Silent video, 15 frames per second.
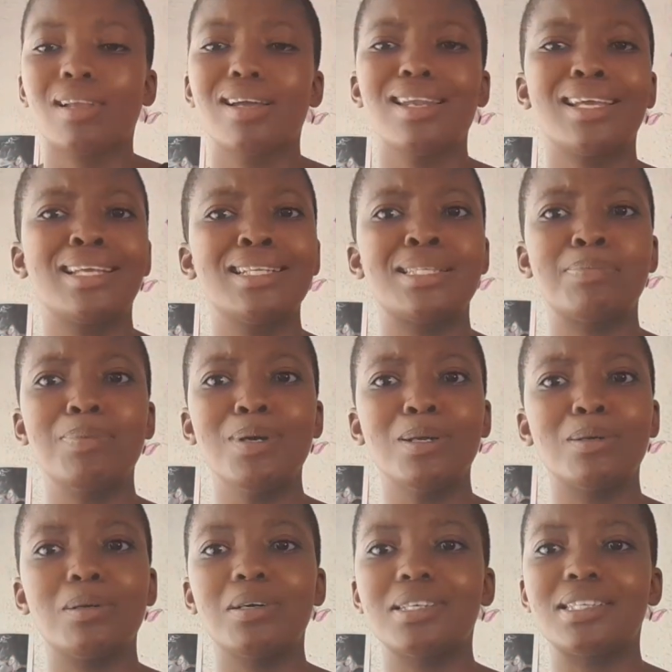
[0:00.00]
like, it's been
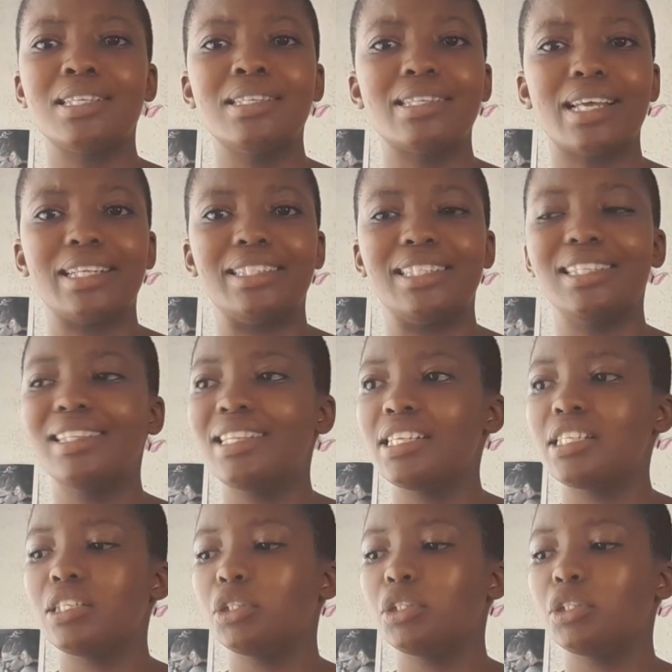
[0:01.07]
long since I did this